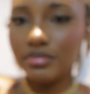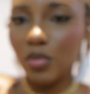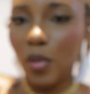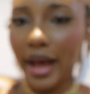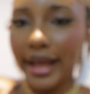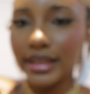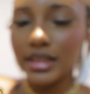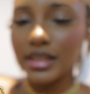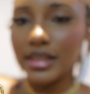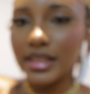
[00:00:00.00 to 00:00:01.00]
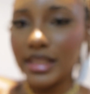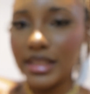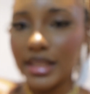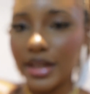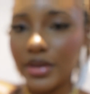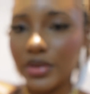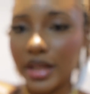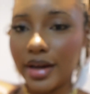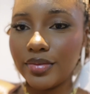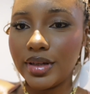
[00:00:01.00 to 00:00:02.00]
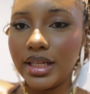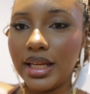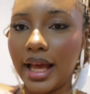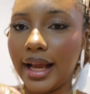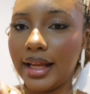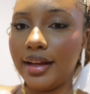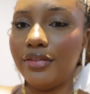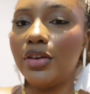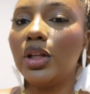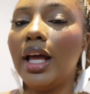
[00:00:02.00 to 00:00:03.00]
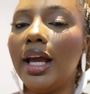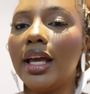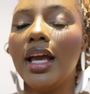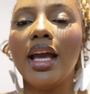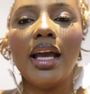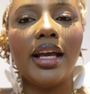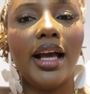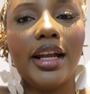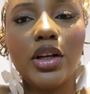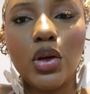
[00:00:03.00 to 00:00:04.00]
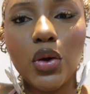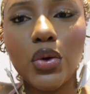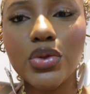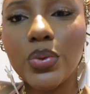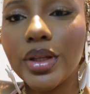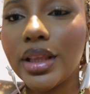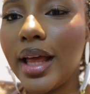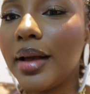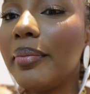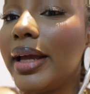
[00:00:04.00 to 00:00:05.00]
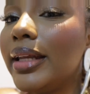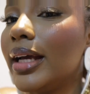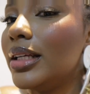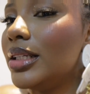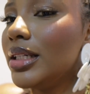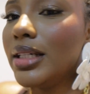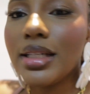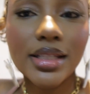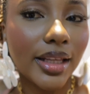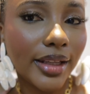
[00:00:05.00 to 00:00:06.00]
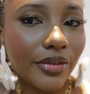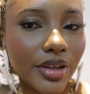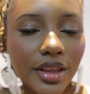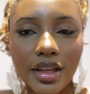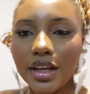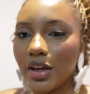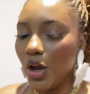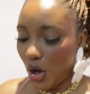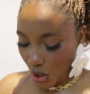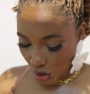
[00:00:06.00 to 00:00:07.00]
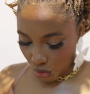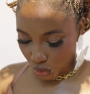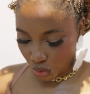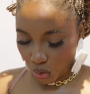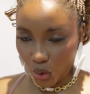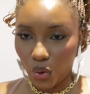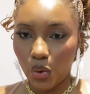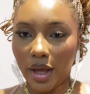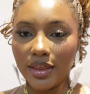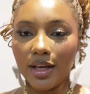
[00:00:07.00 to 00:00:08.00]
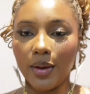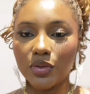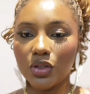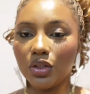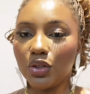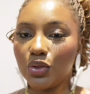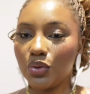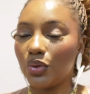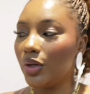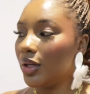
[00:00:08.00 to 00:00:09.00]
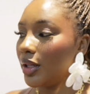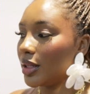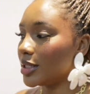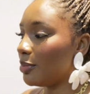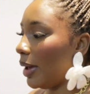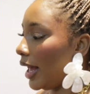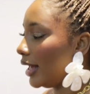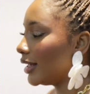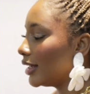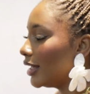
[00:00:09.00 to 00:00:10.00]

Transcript: white detail that I really like, and I feel like it kind of goes with like my necklace and everything. So I think I'm just gonna do this bag.